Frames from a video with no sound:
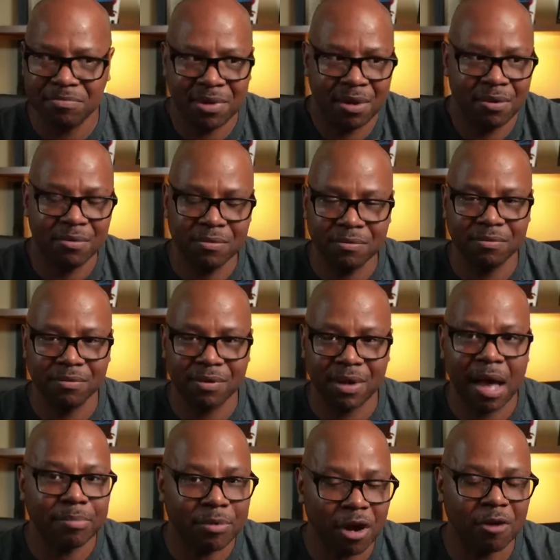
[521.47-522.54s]
No,
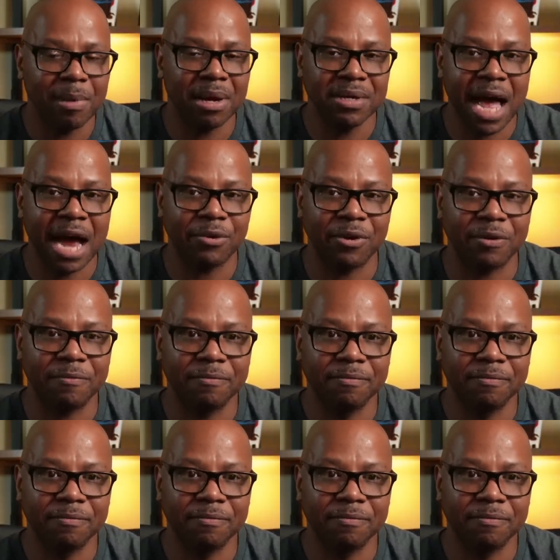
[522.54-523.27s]
I'm talking about doctrine.